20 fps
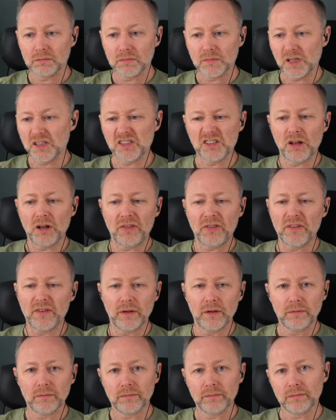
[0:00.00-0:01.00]
There's
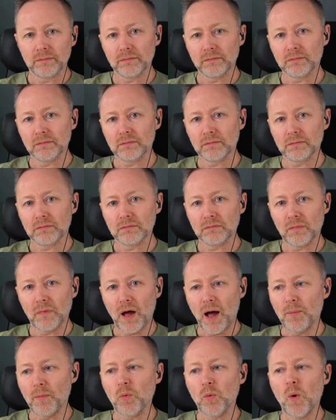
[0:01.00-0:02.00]
nothing.
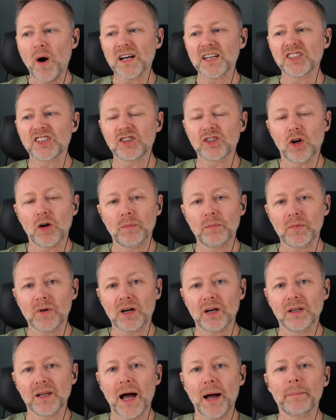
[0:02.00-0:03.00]
I'm washed up,
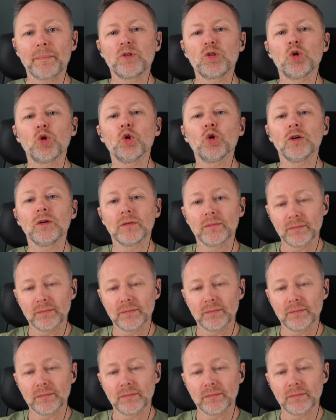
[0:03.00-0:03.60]
clapped out.